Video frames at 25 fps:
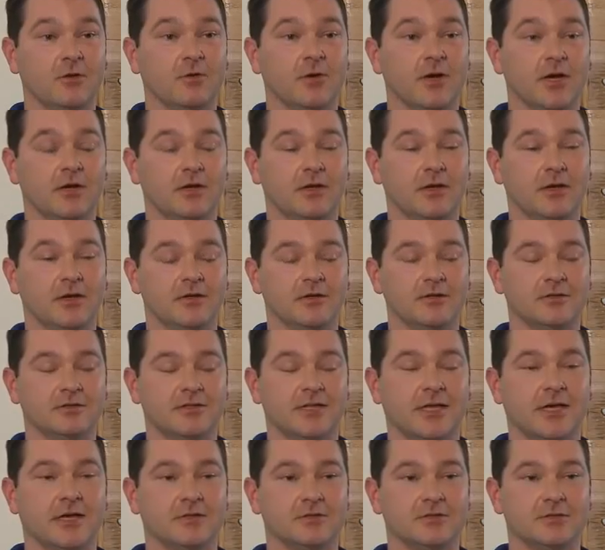around
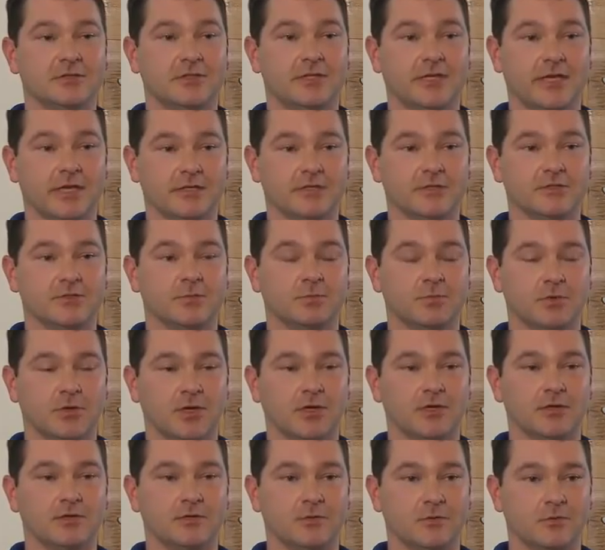100,000 cases of
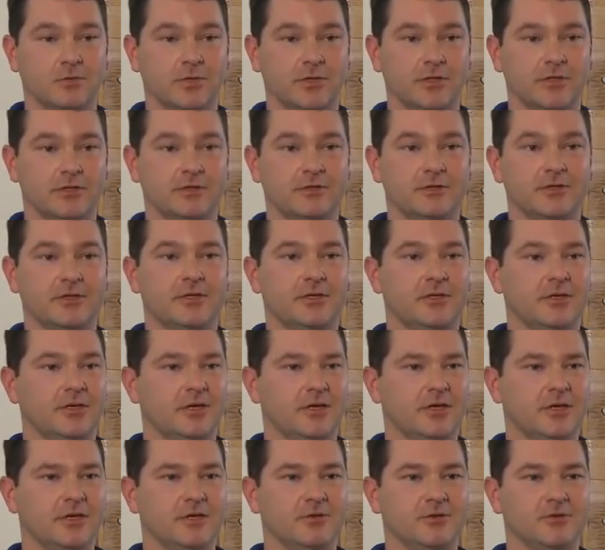product a week.
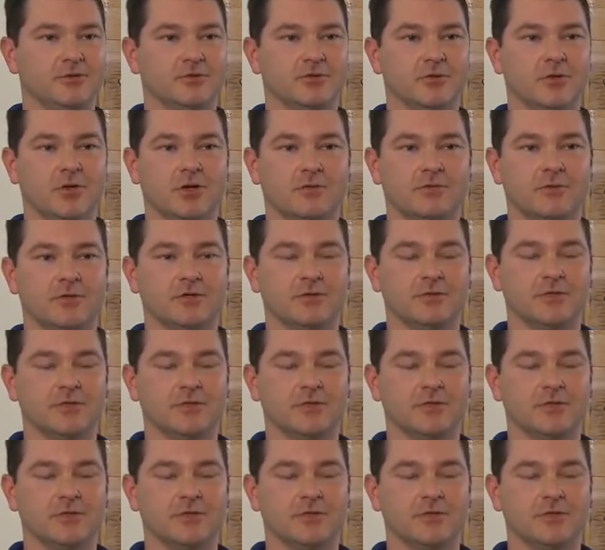Those are all of our